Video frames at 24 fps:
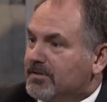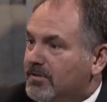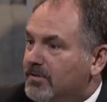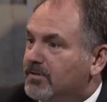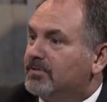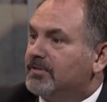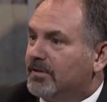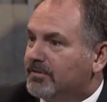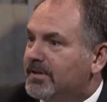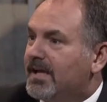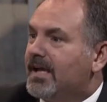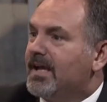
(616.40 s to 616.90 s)
oh,
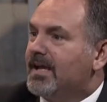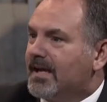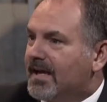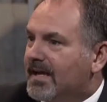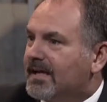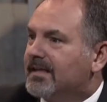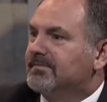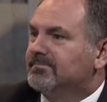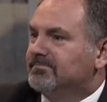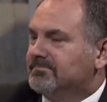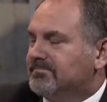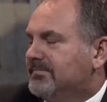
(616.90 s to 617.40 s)
okay,
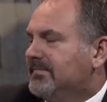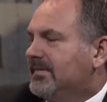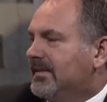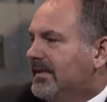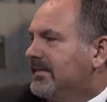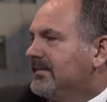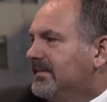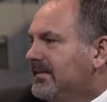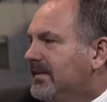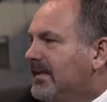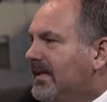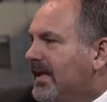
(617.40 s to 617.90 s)
I,
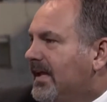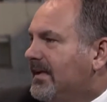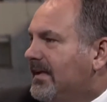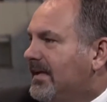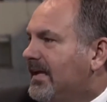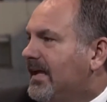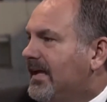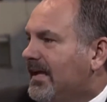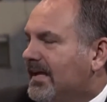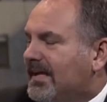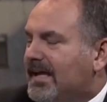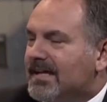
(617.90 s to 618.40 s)

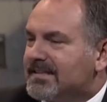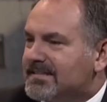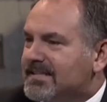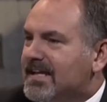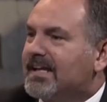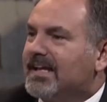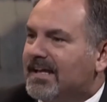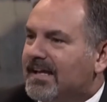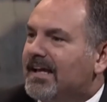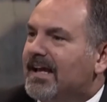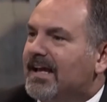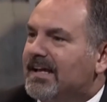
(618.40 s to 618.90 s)
I guess I
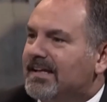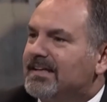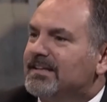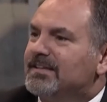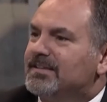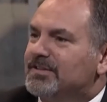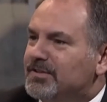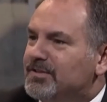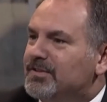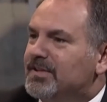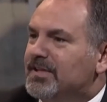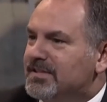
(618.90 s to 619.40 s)
can I
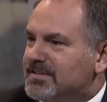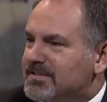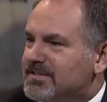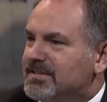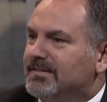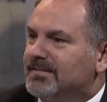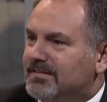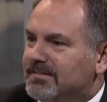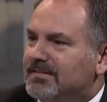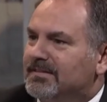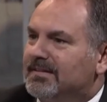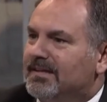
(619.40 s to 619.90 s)
can do this
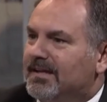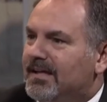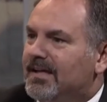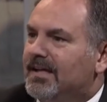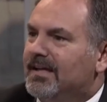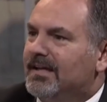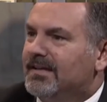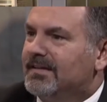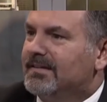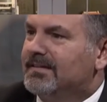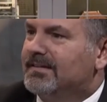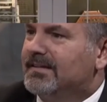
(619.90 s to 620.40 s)
and mm-hmm.
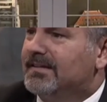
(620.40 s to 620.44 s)
and